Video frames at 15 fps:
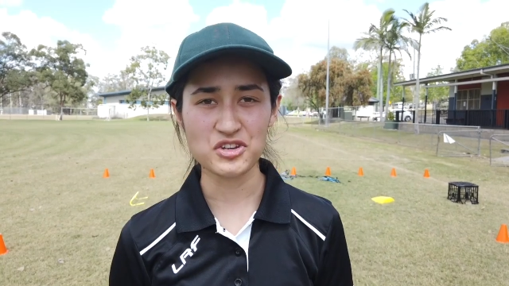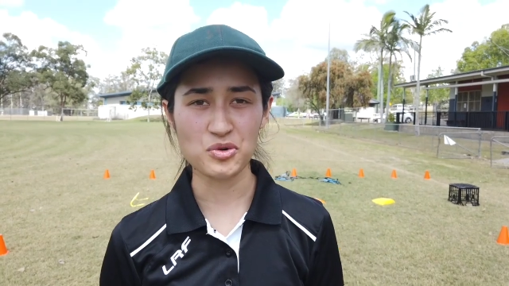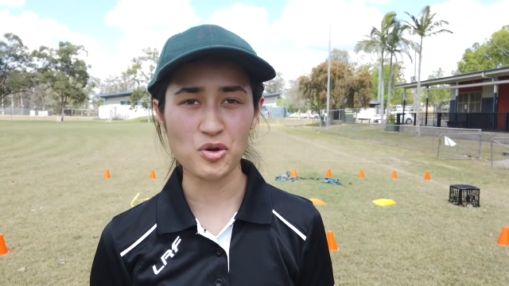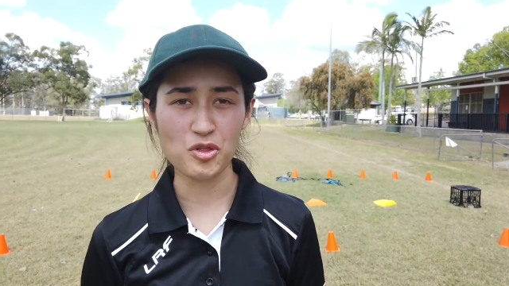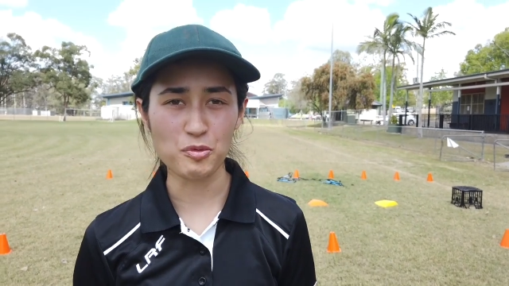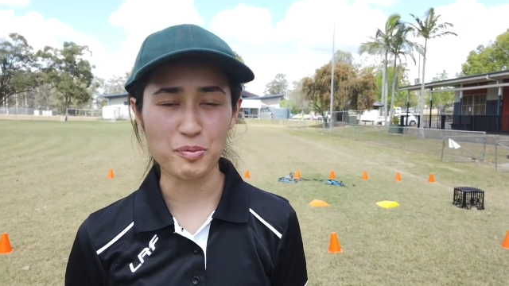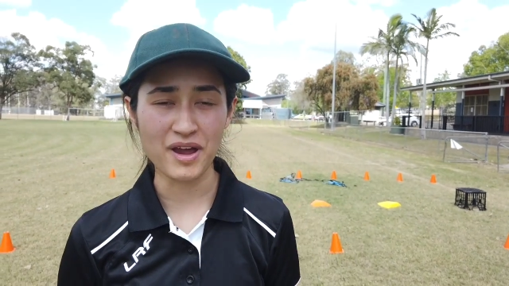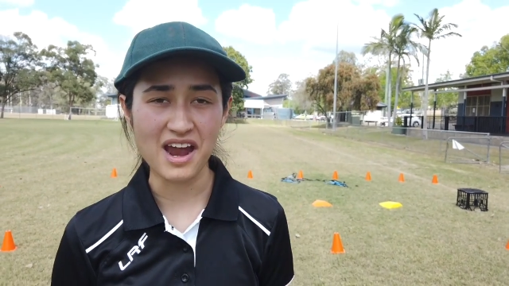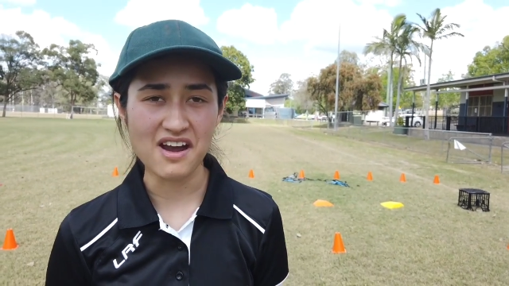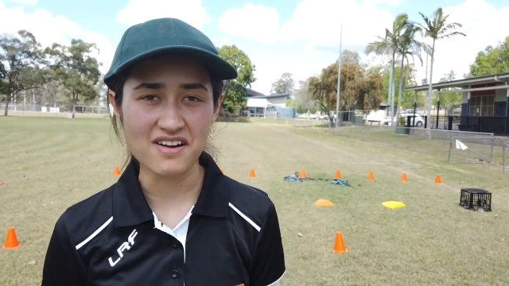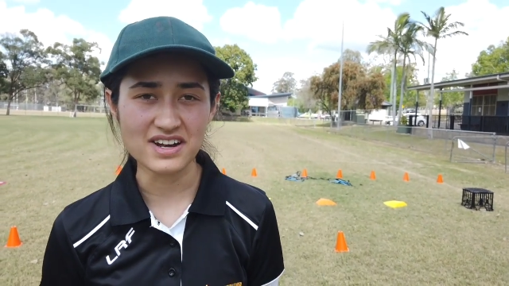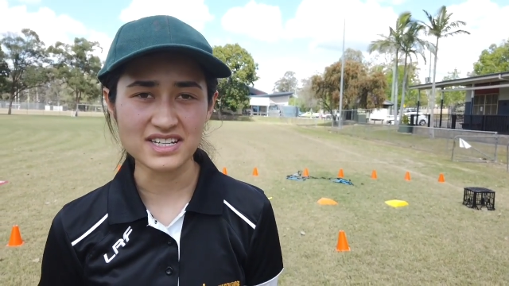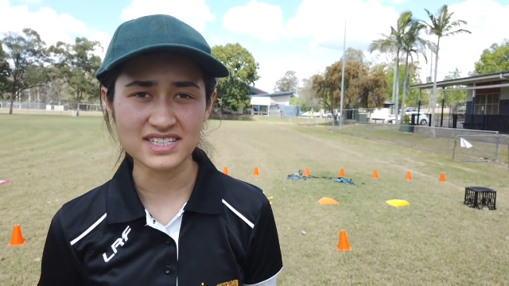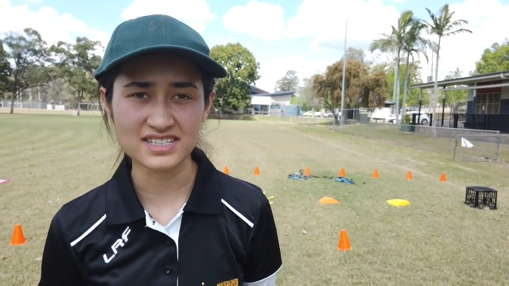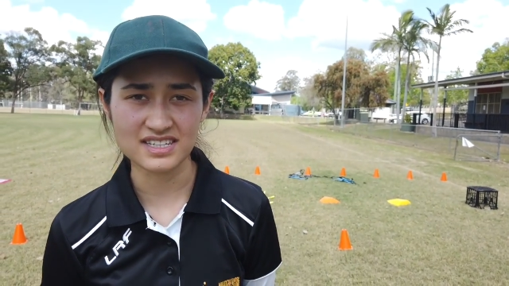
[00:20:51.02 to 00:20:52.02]
you to all the
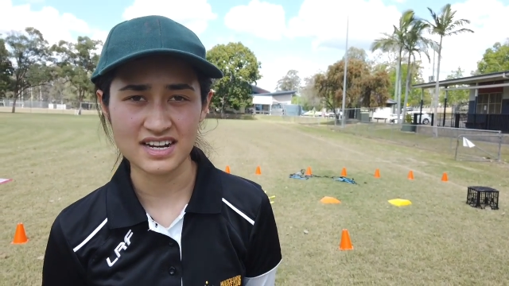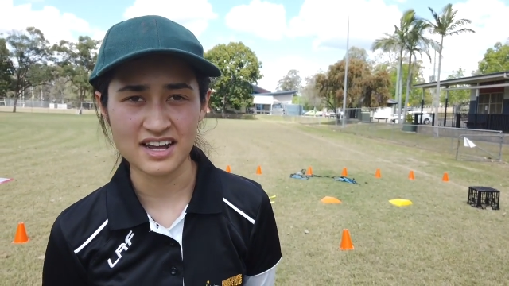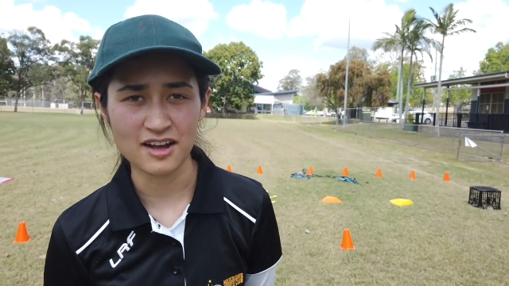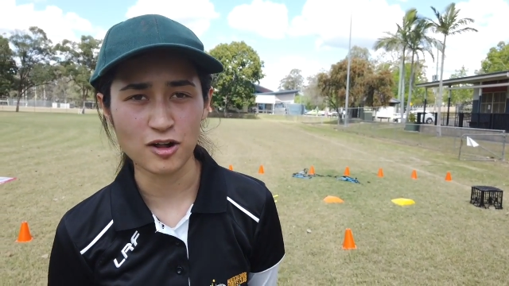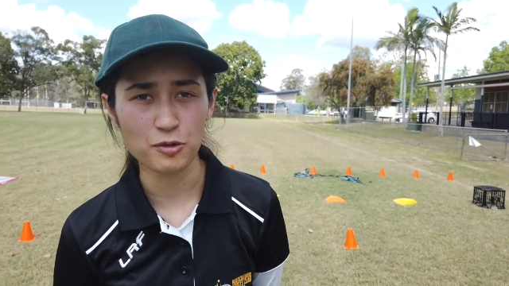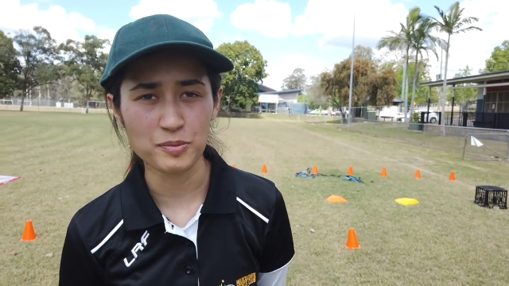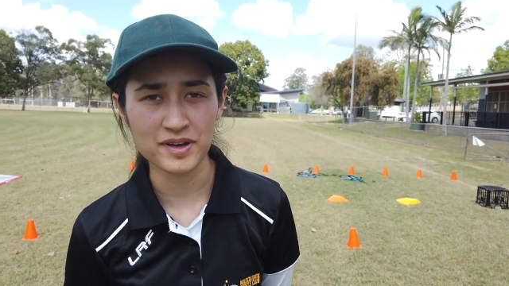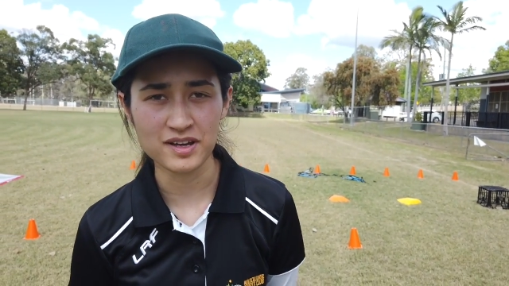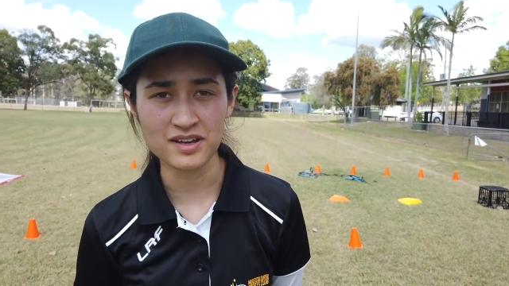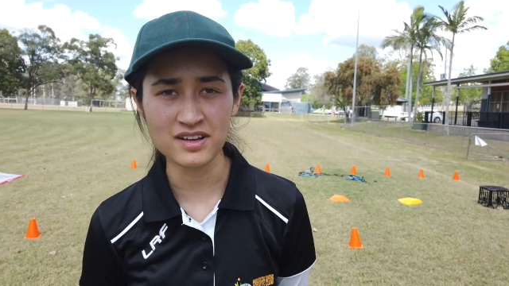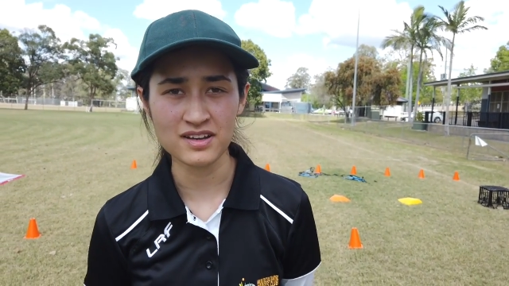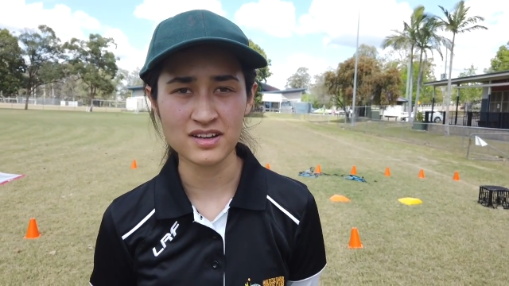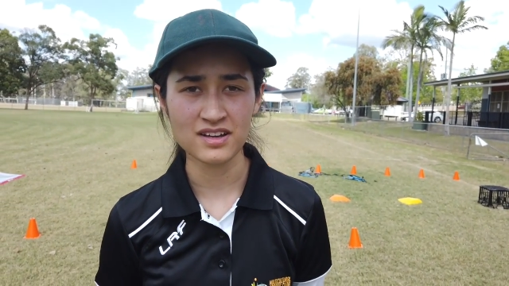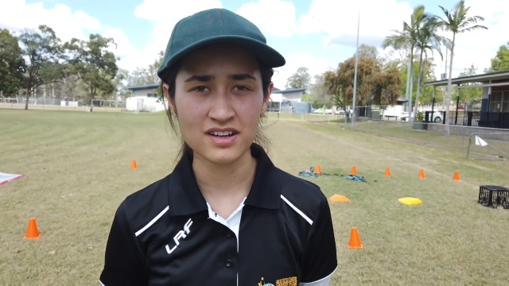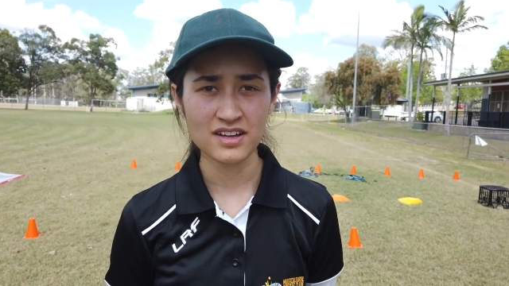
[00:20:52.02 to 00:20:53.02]
parents that are helping
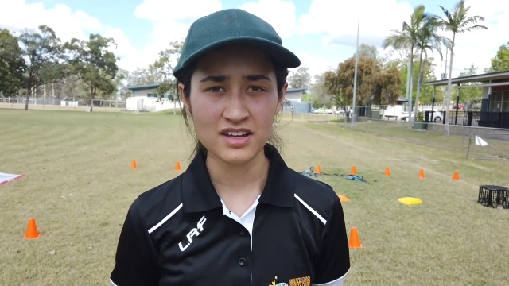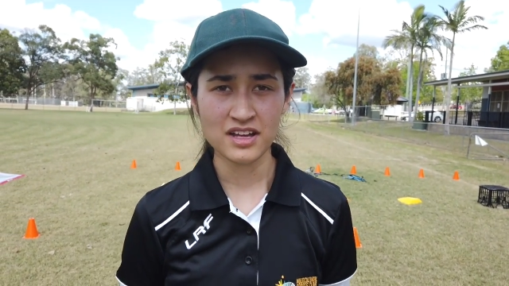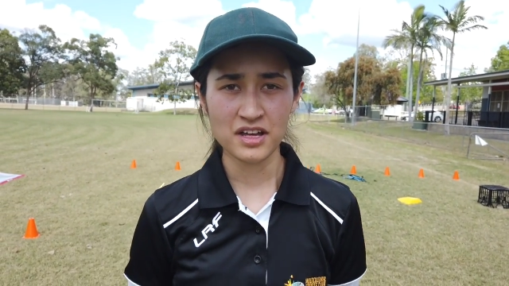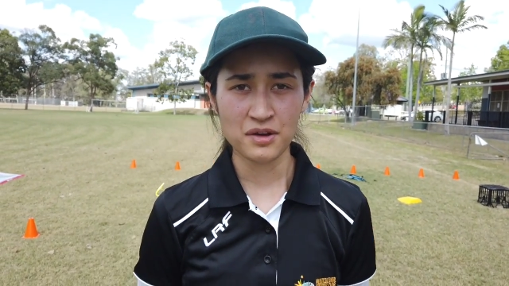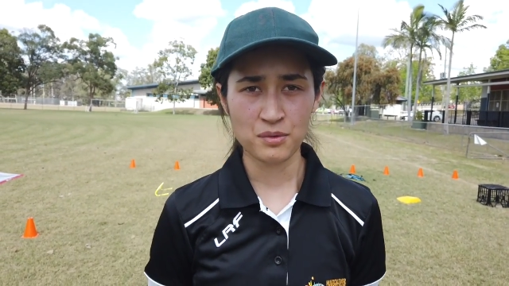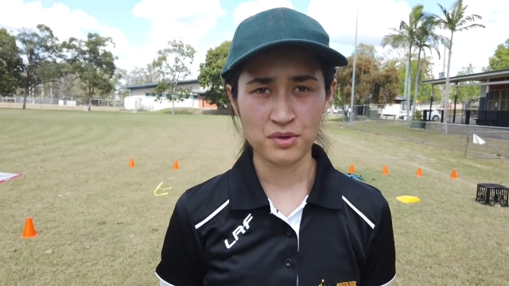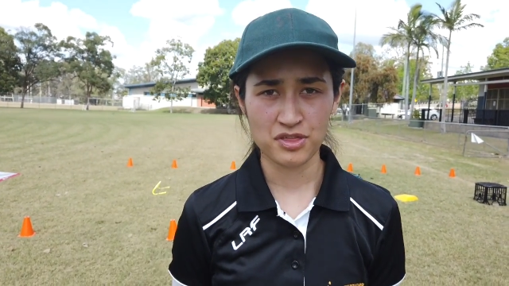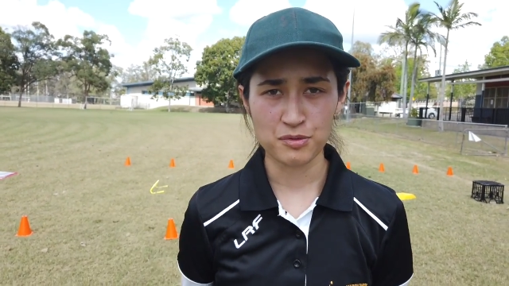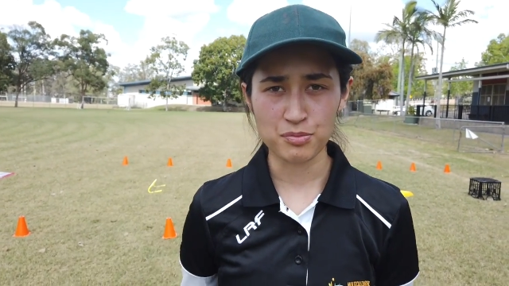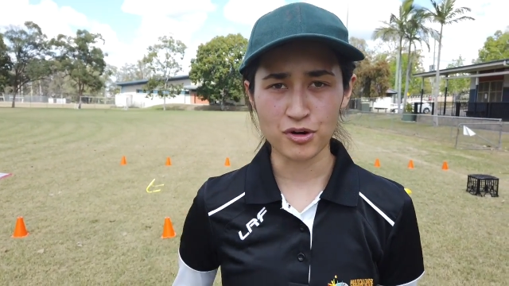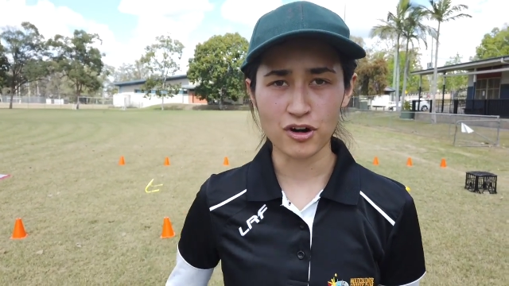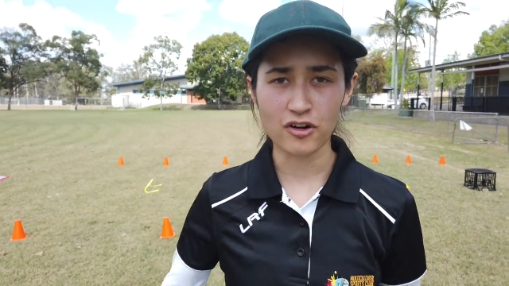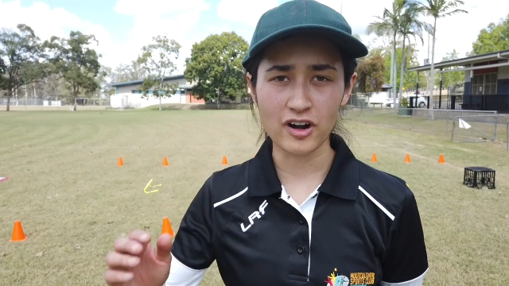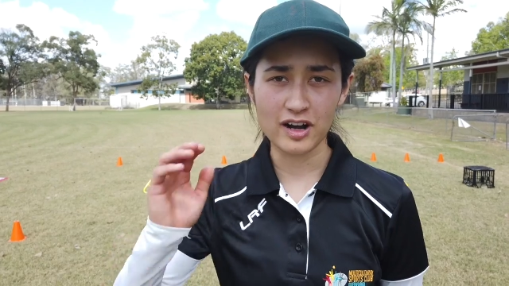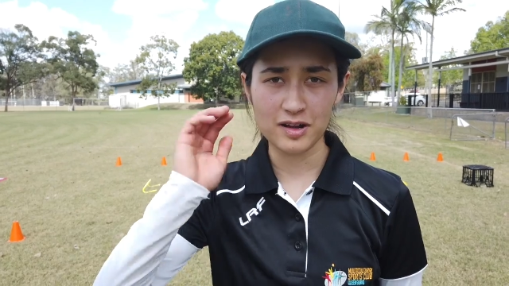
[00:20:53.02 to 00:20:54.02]
with
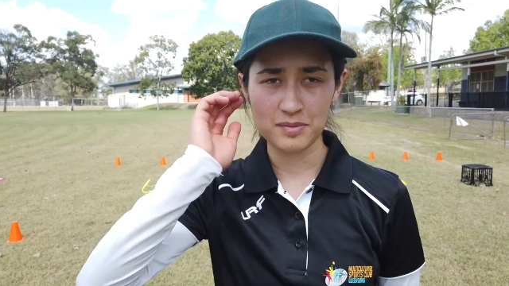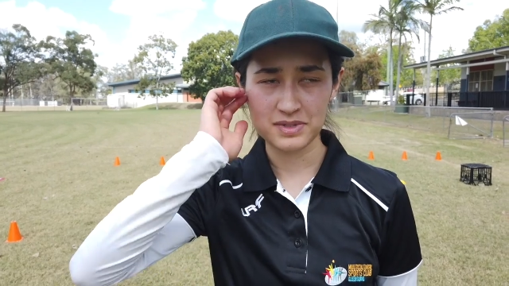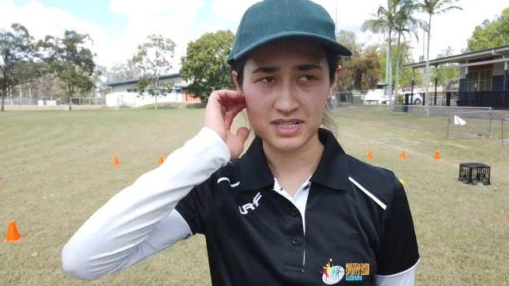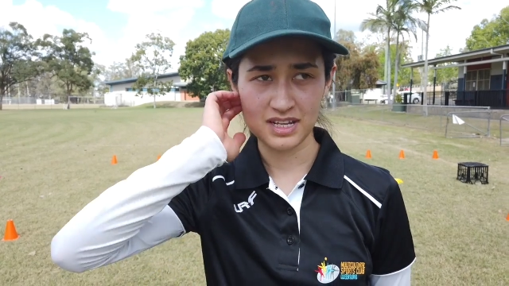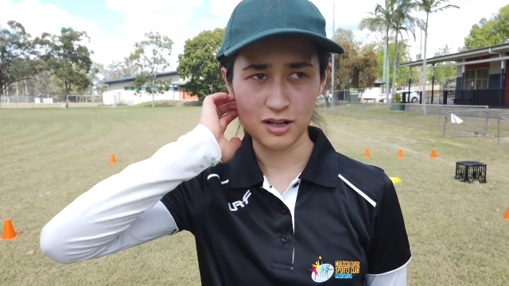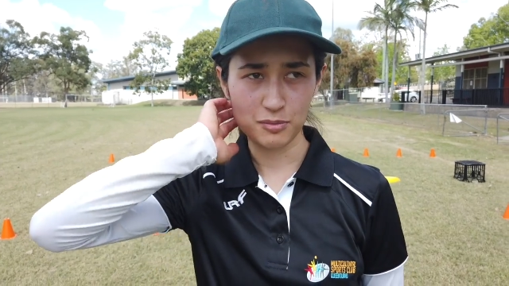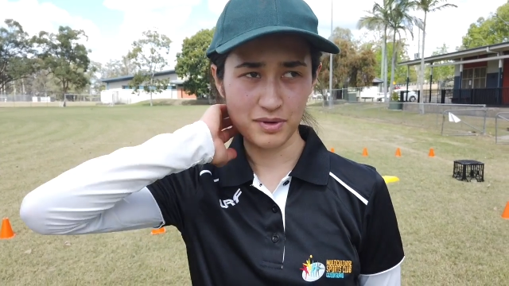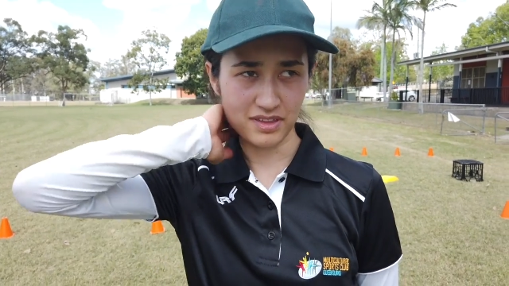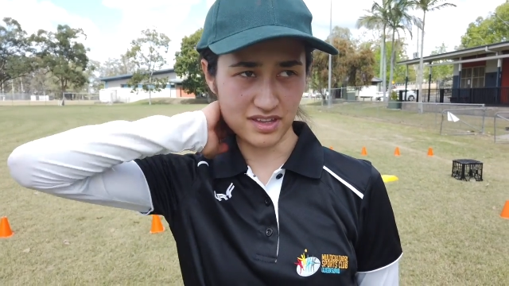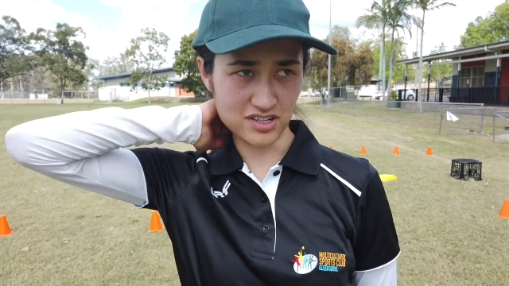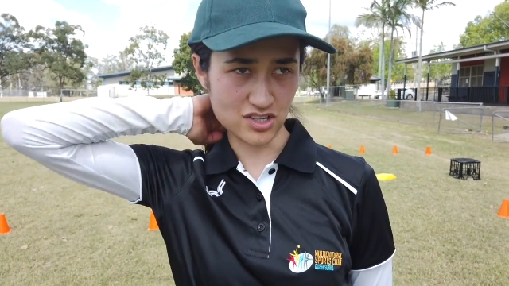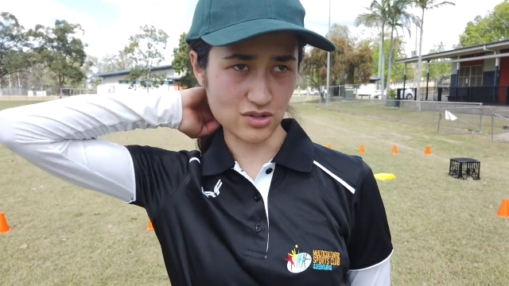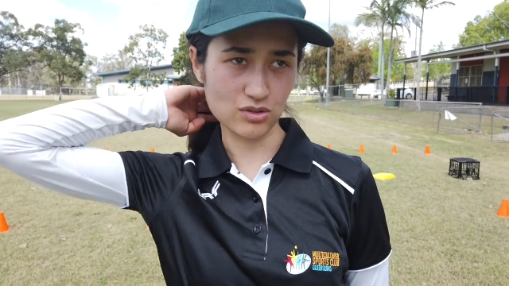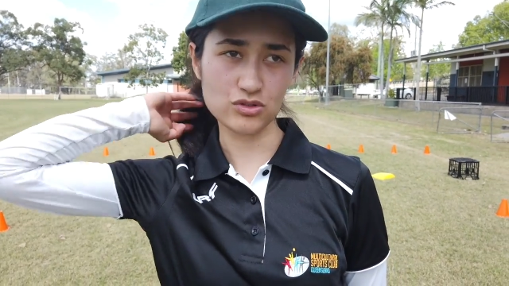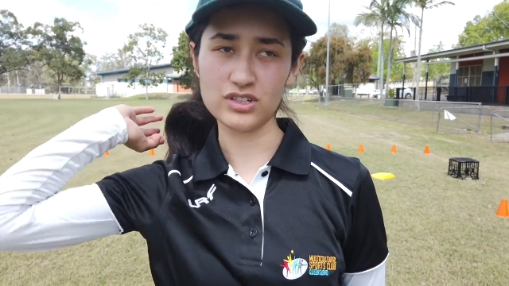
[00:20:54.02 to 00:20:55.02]
programs, helping their
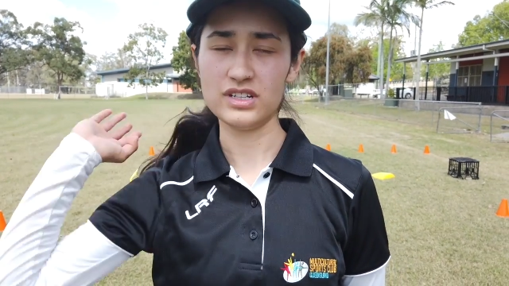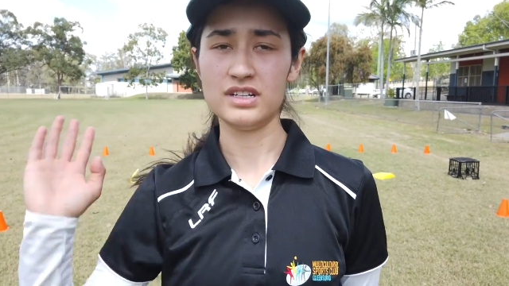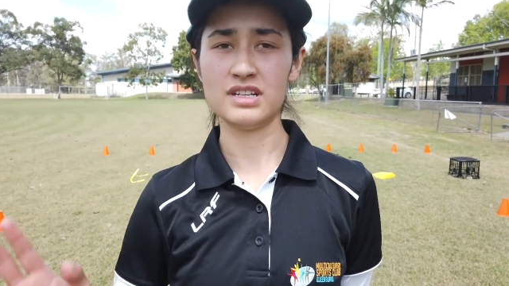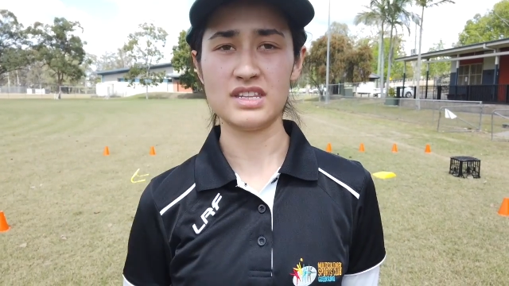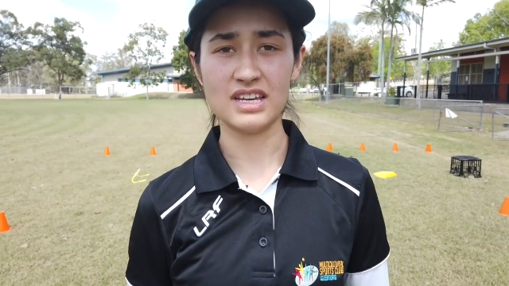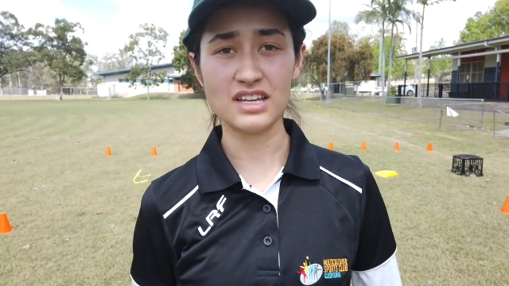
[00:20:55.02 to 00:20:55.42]
children.